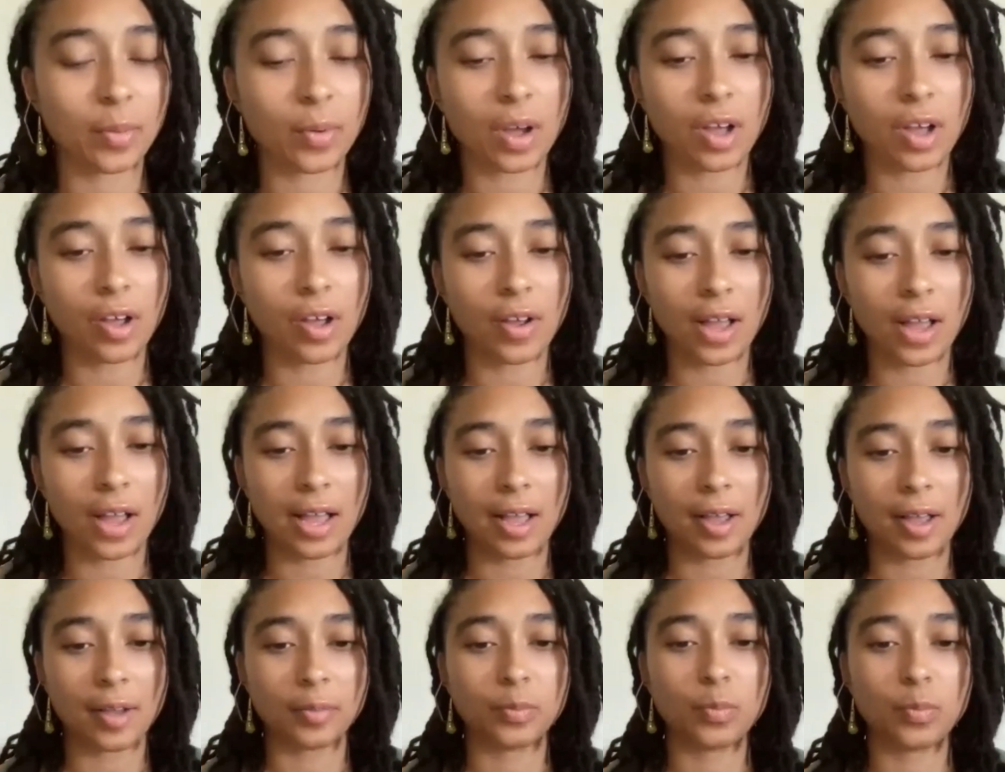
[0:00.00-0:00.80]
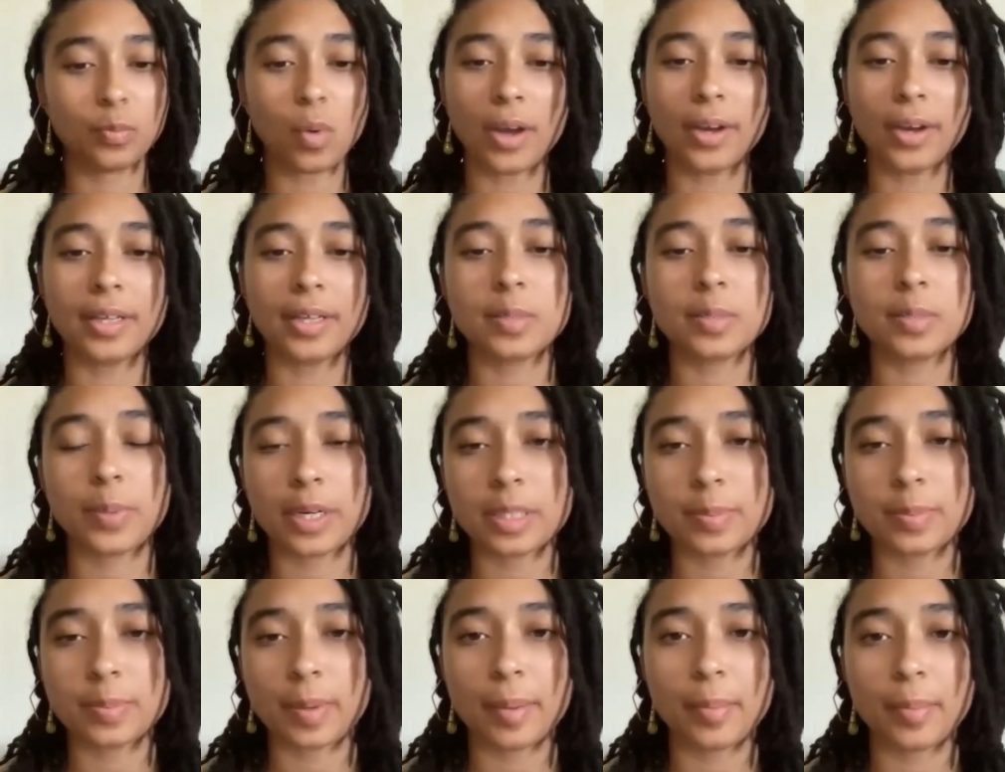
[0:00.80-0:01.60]
Well, I want to
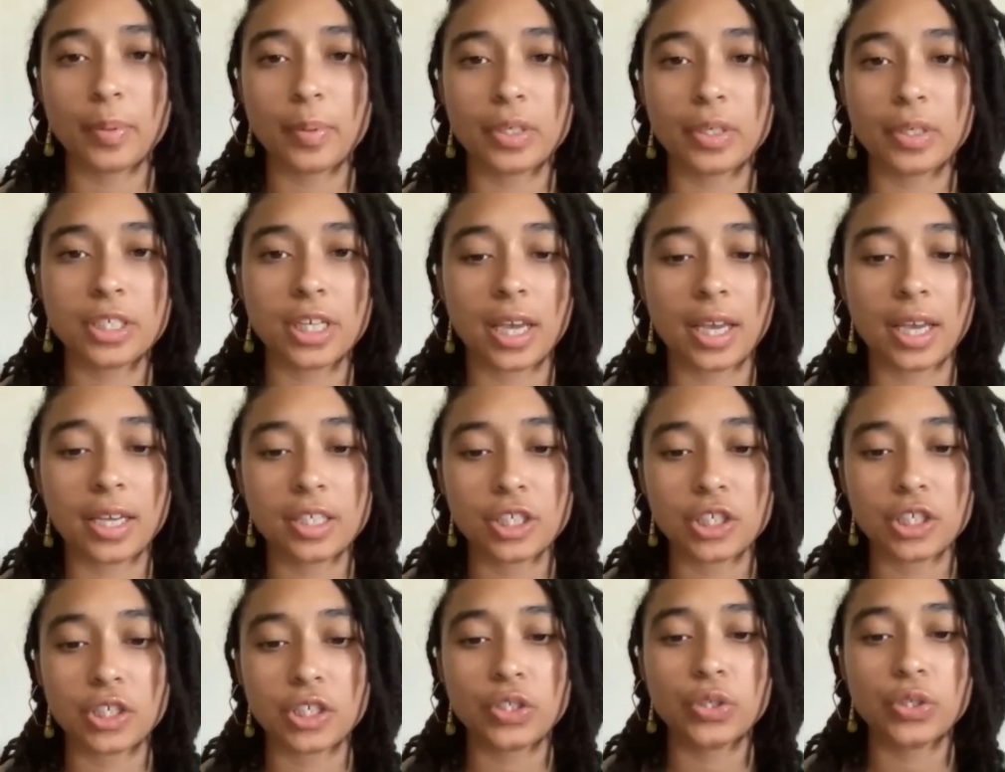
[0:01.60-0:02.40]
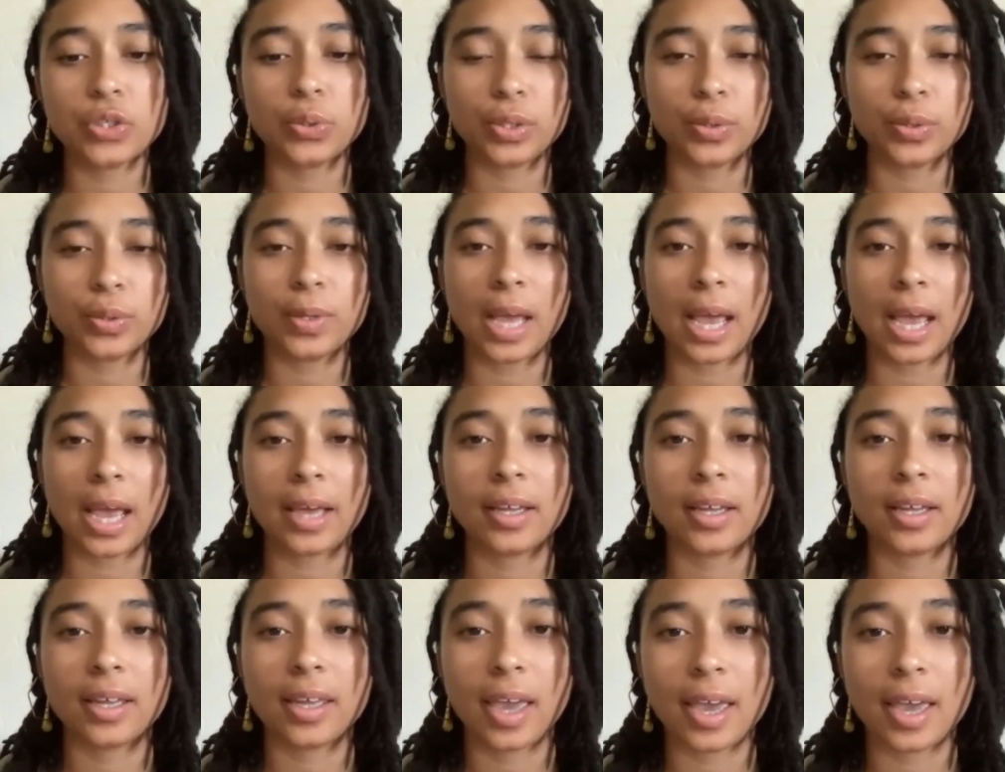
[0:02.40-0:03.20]
express my appreciation to
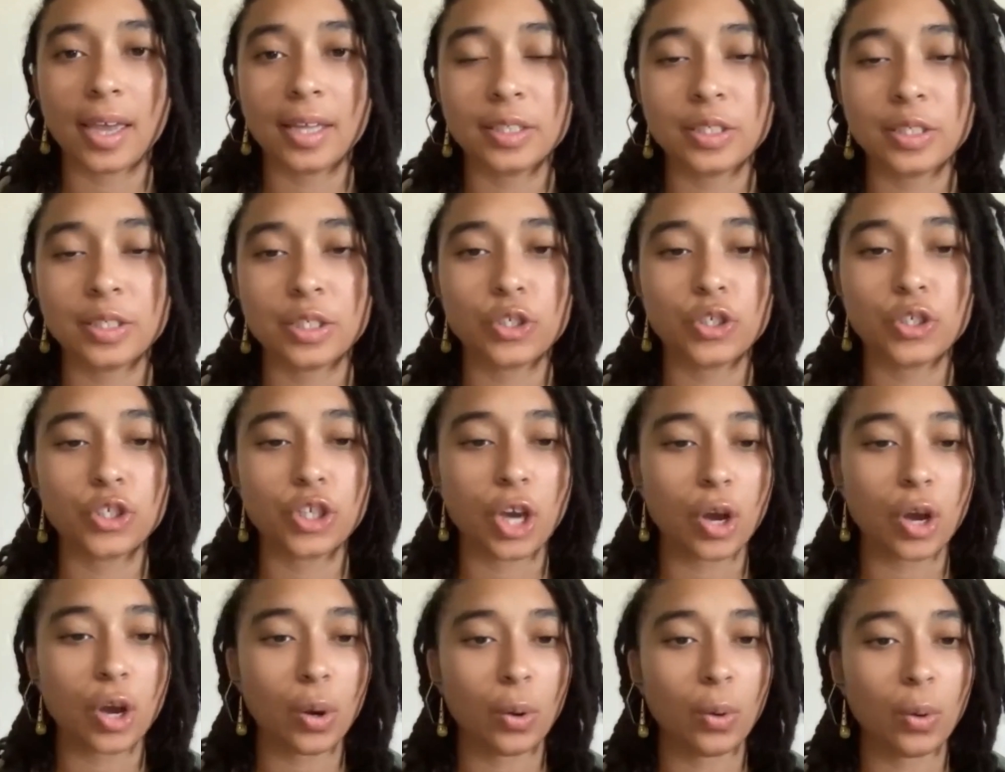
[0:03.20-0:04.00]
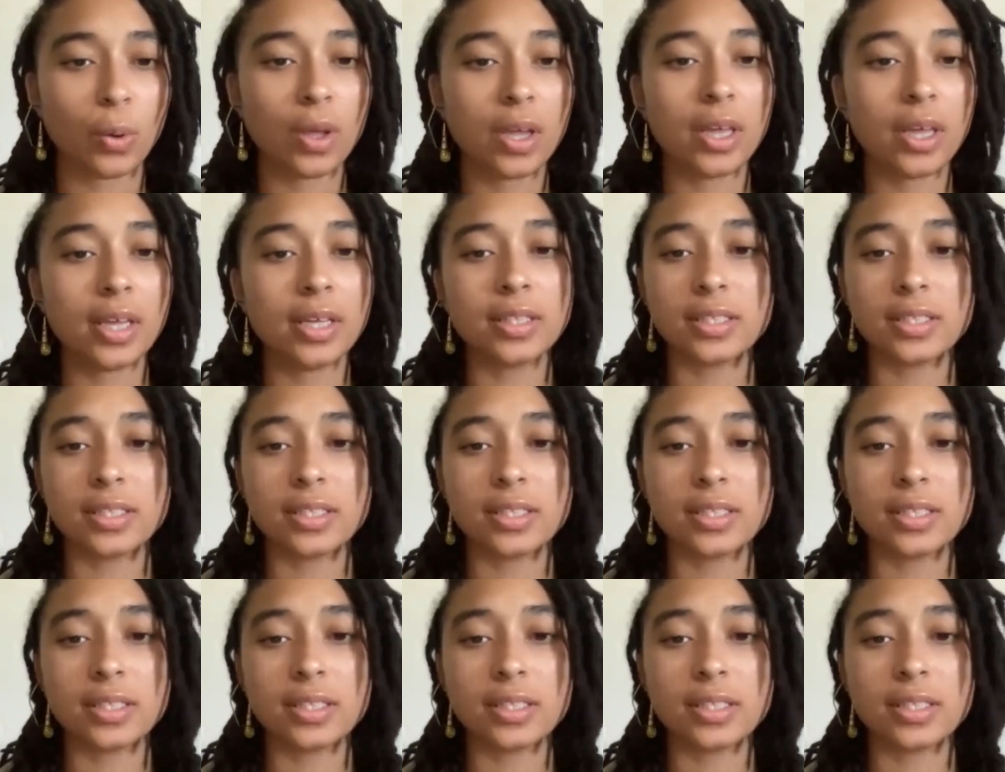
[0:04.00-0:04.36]
UNAC again, to Joe,